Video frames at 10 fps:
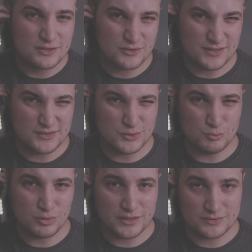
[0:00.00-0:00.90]
Try not to do
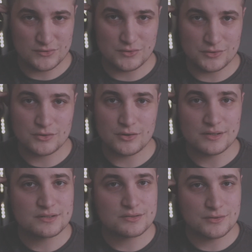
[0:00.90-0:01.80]
blinkers on your
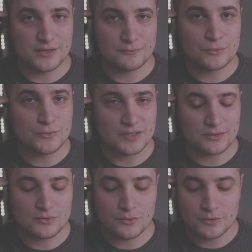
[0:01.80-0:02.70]
carts so you're not ruining
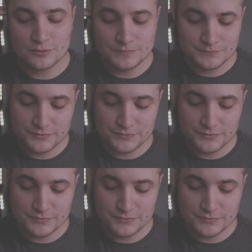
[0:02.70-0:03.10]
the coil.